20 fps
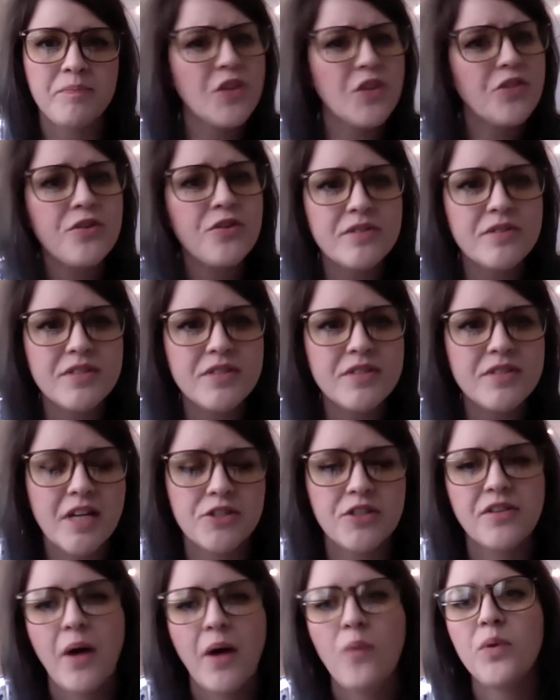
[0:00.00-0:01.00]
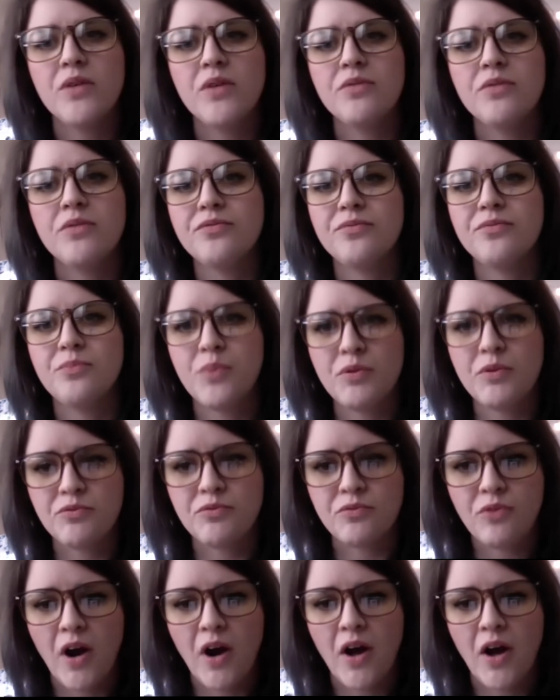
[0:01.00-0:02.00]
third session that we've
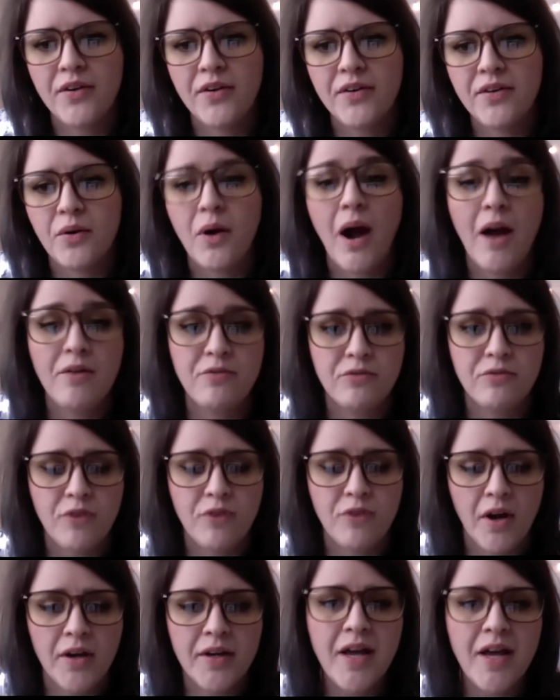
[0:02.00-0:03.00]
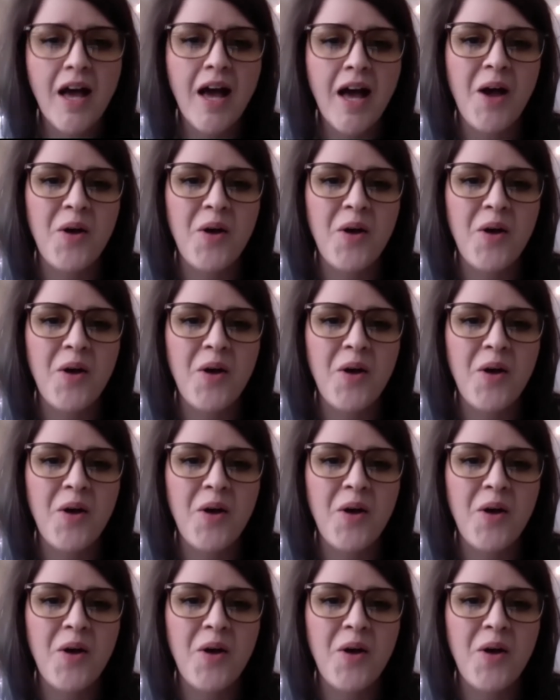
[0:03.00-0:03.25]
run, or I've run,